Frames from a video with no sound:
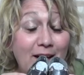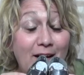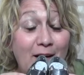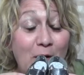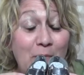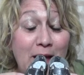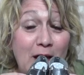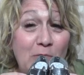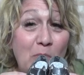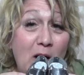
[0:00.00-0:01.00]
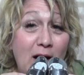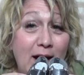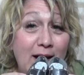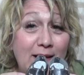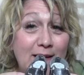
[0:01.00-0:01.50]
And
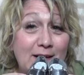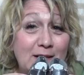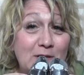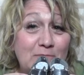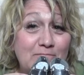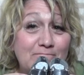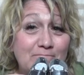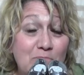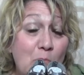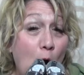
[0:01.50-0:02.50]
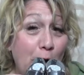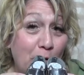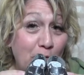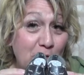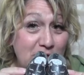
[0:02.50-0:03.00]
my
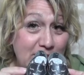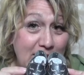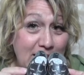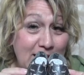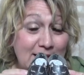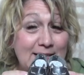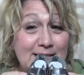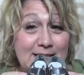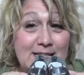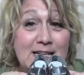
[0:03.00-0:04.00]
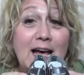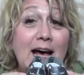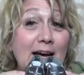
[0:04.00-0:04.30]
model for today is